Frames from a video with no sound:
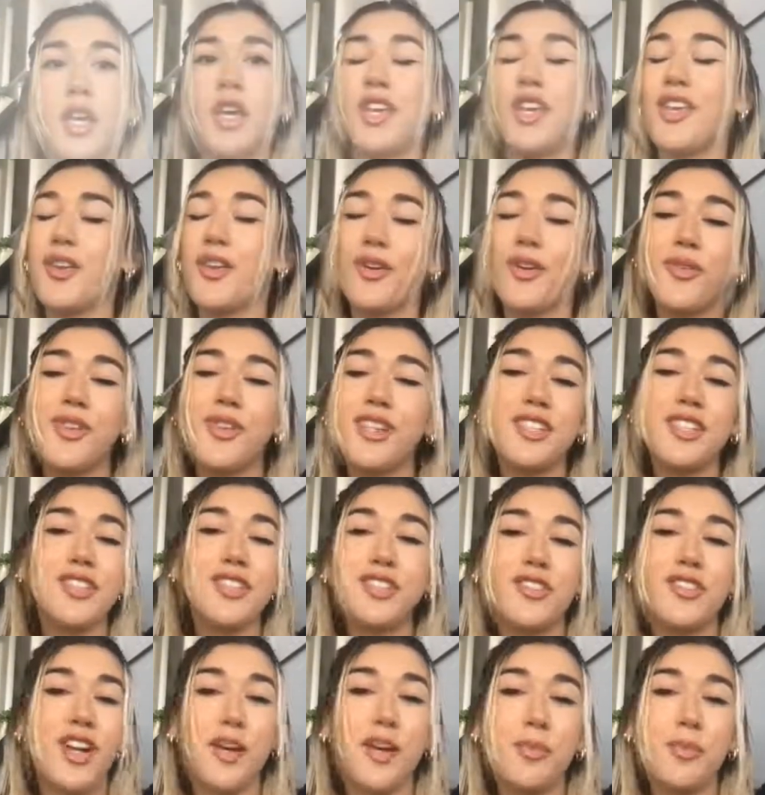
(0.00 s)
You don't need to
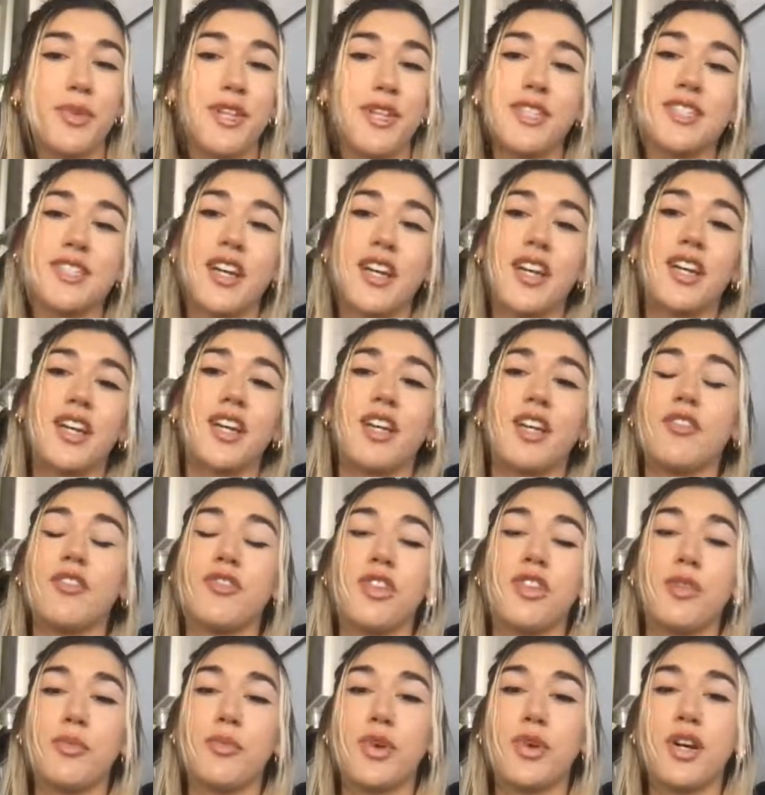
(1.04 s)
scrap the entire
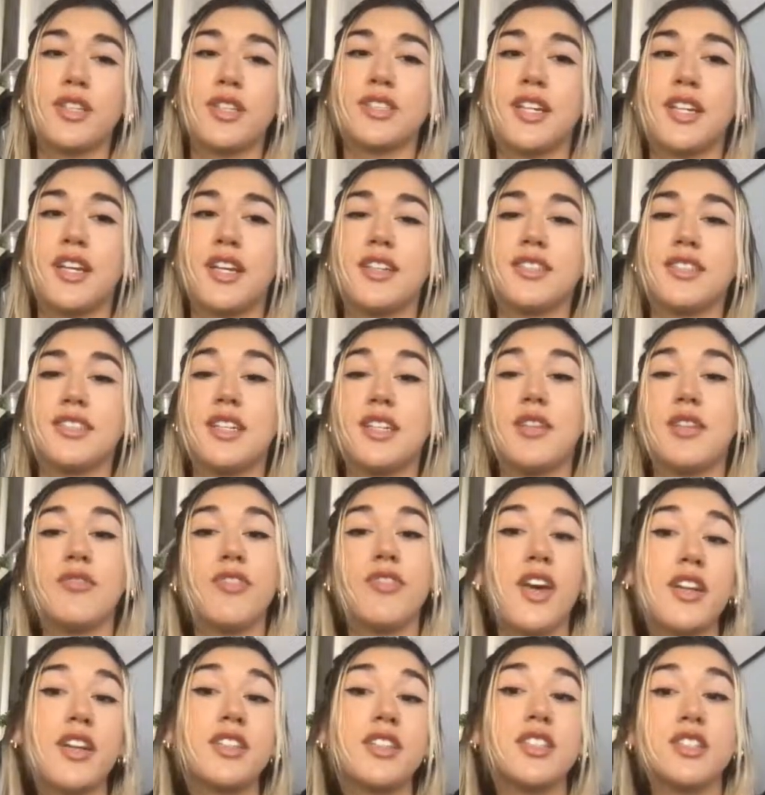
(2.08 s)
gifting process. In
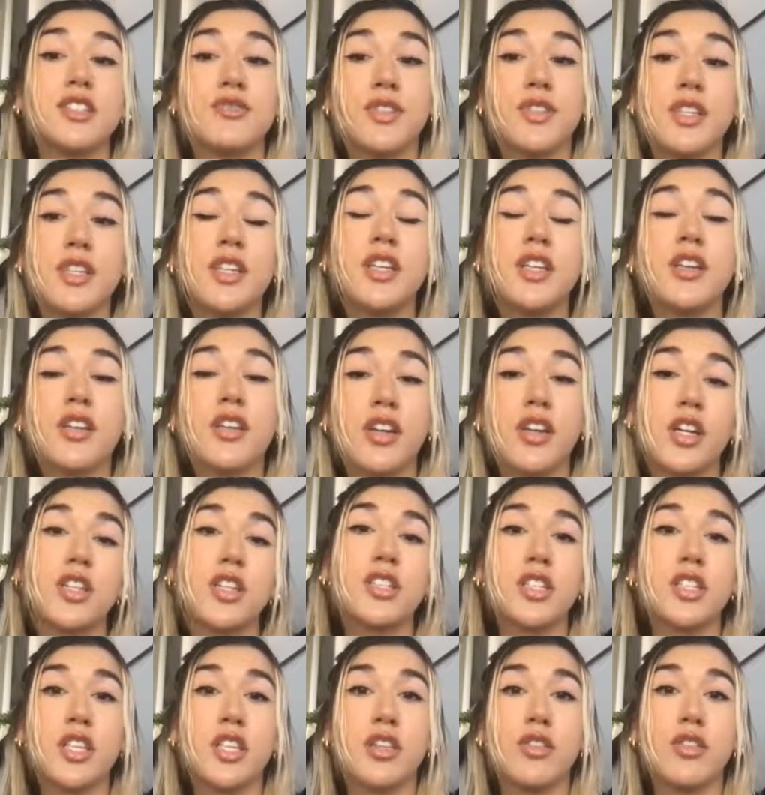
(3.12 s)
fact, it's really encouraged
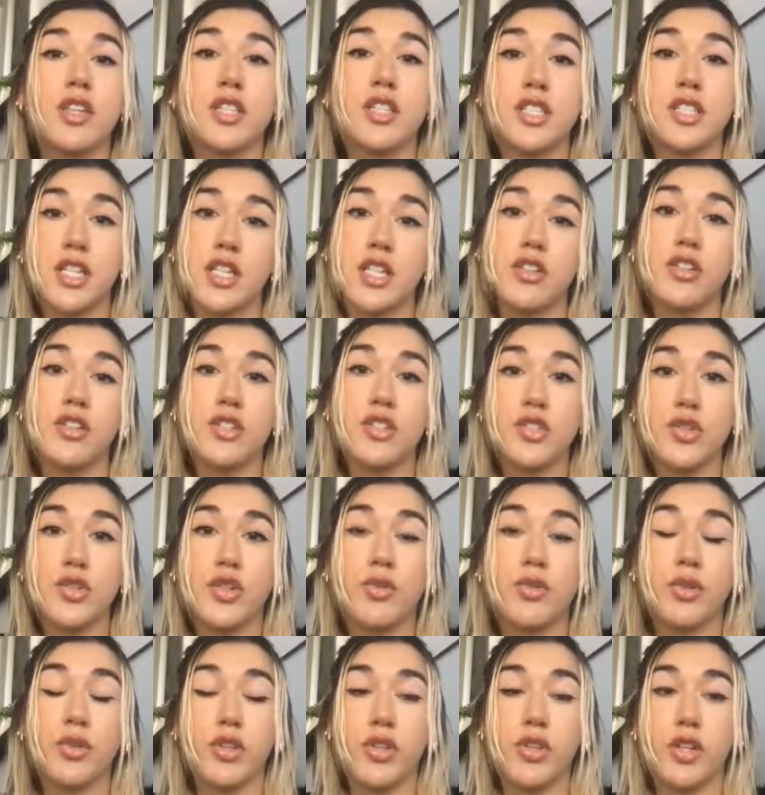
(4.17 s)
that you continue to do it
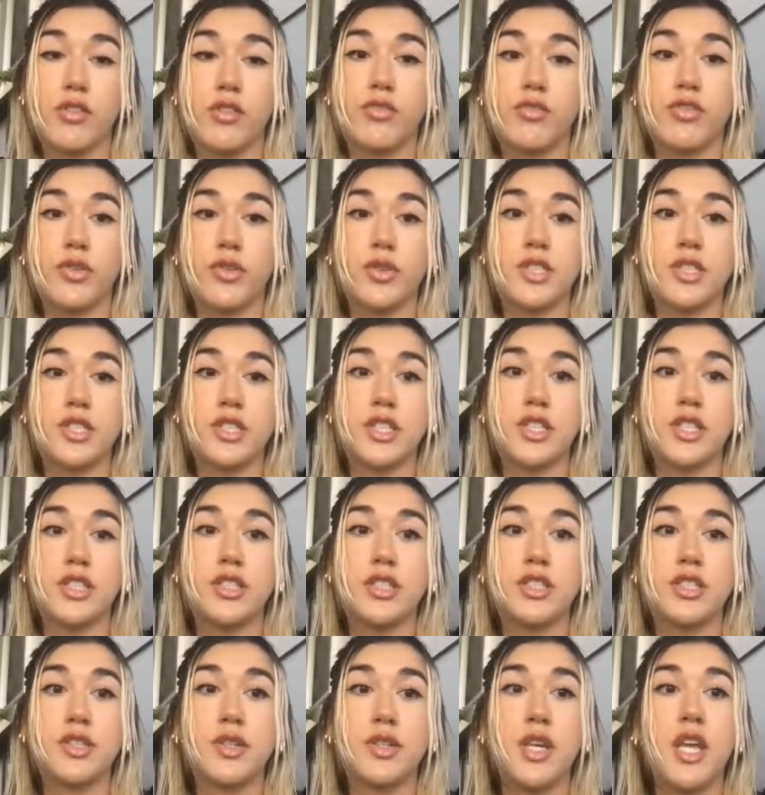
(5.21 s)
with your
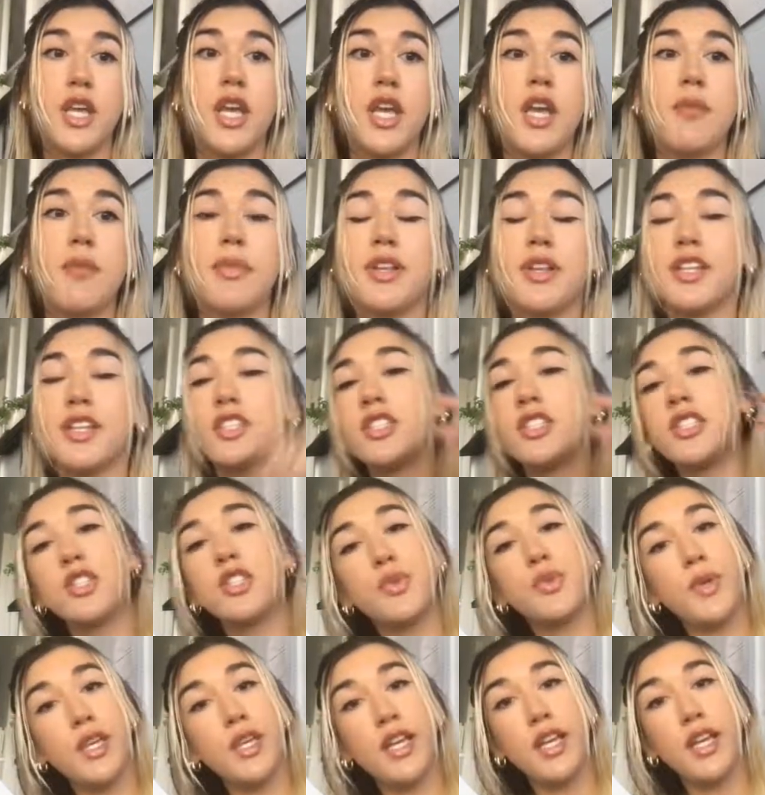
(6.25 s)
influencers. But let's just
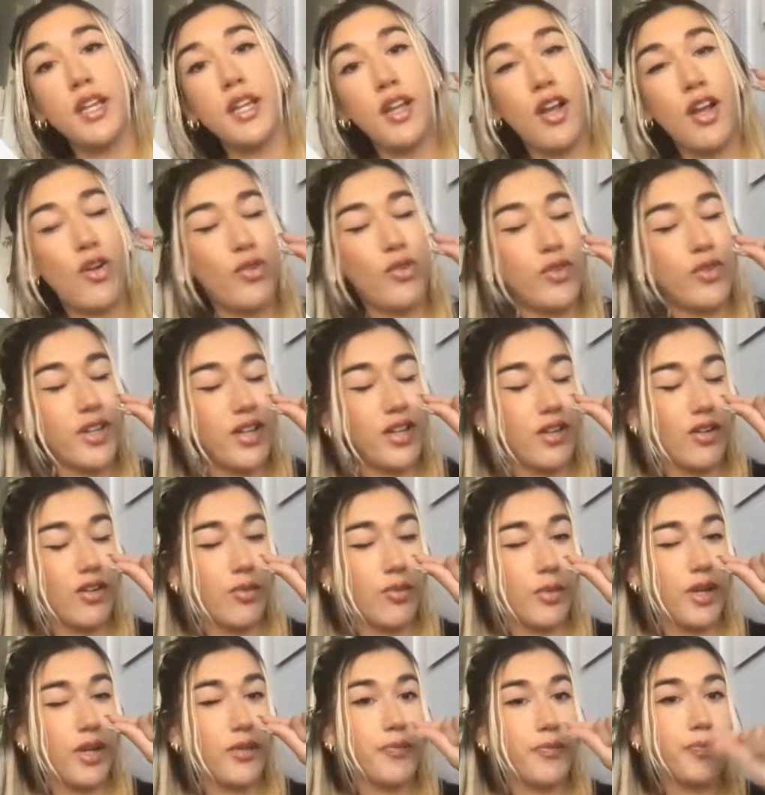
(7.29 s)
tweak it, only a little
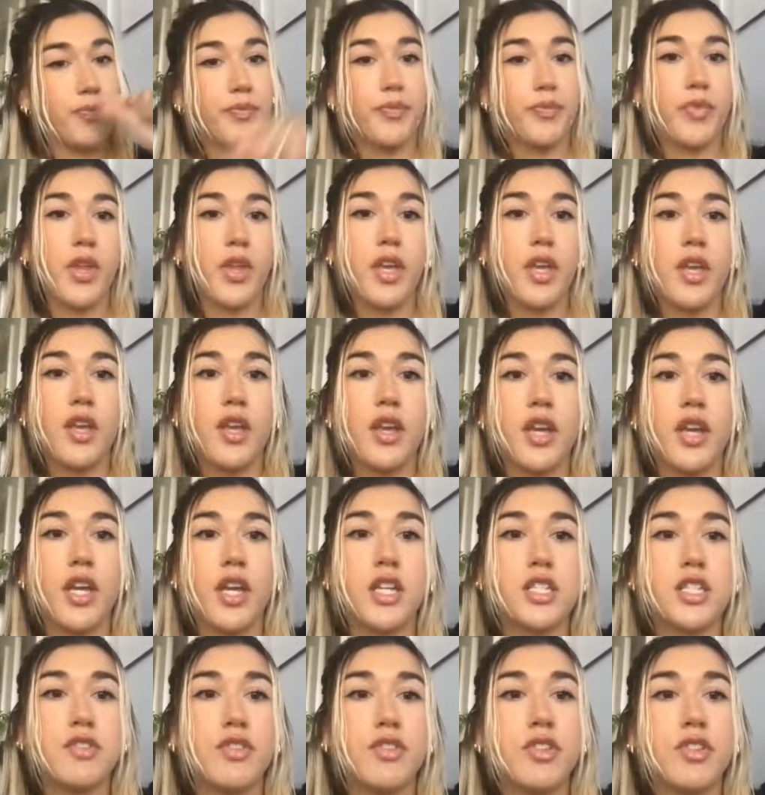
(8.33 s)
bit.
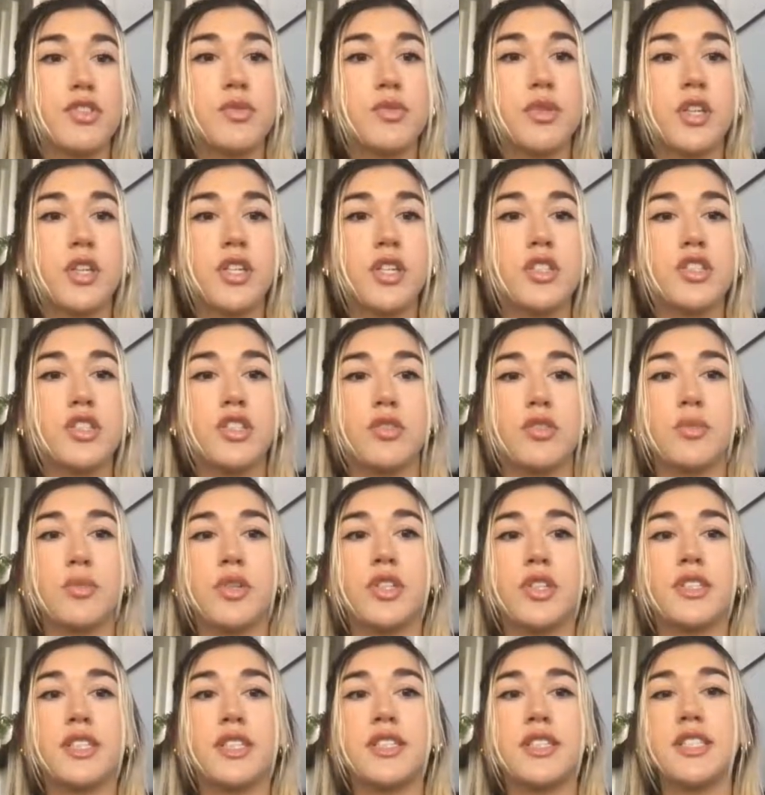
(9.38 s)
Interviews with
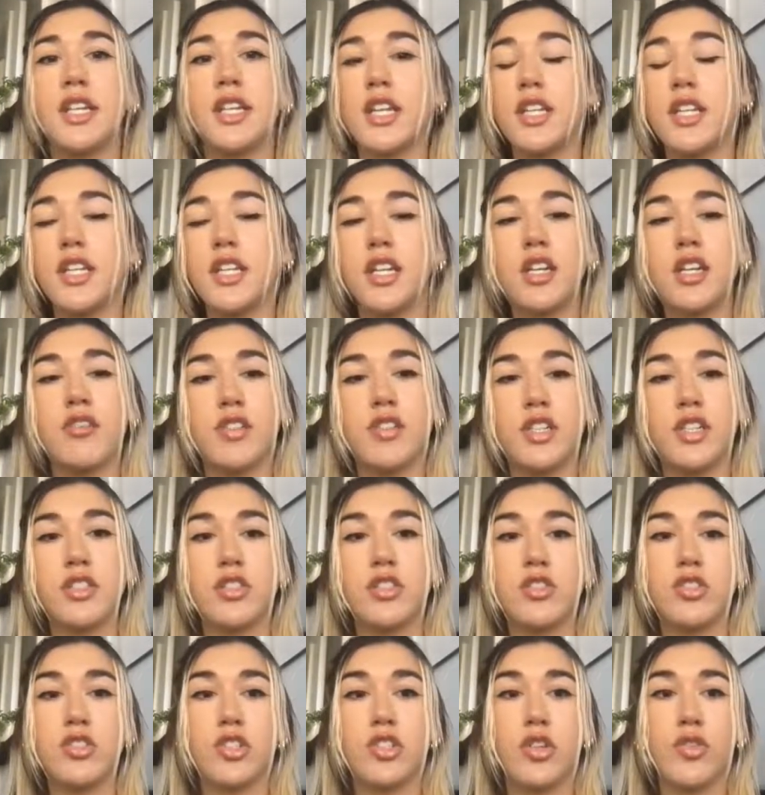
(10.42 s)
consumers and secondary research
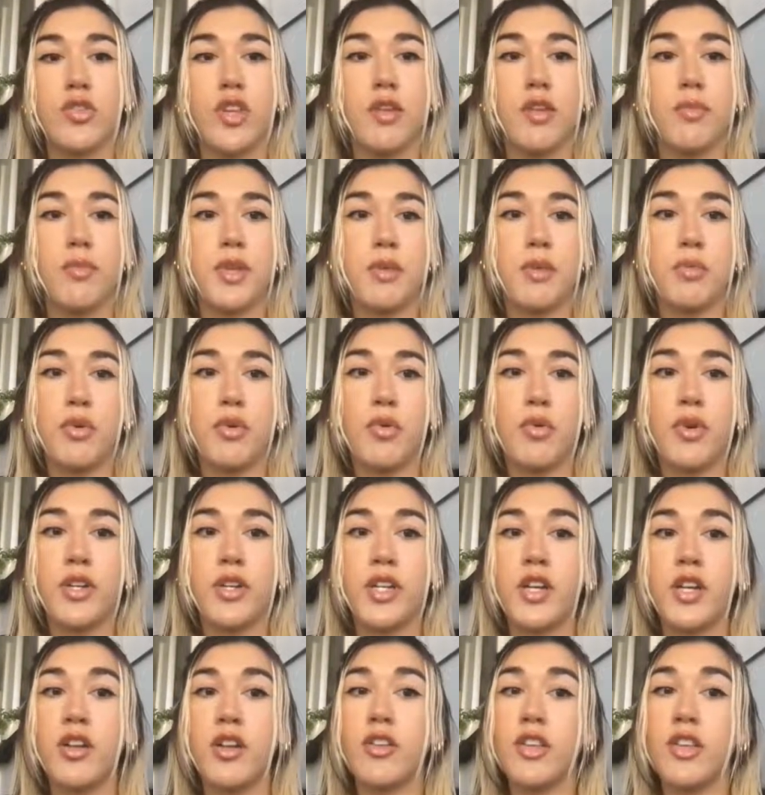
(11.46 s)
showed that people want an
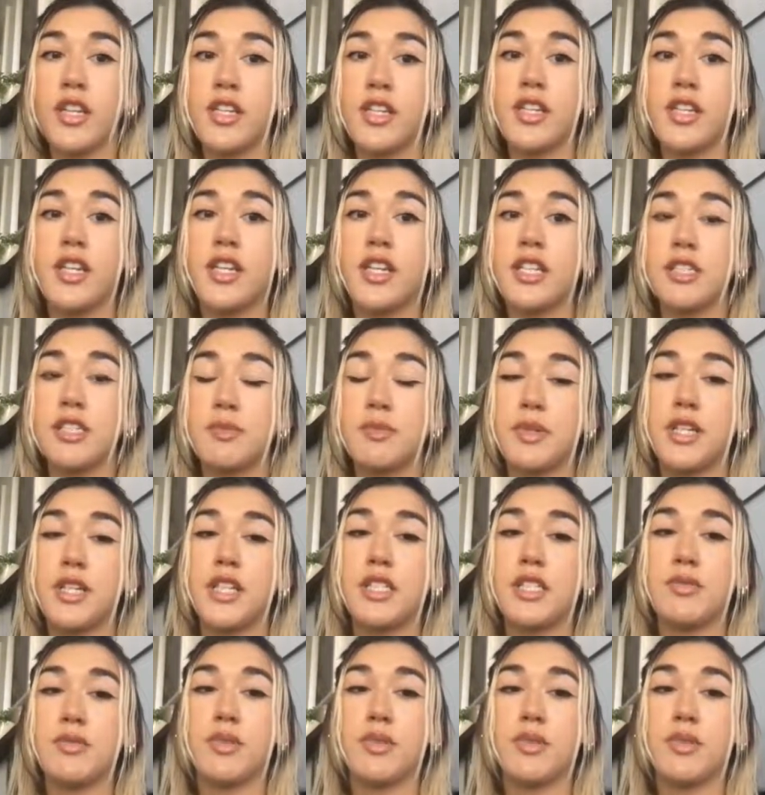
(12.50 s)
authentic experience with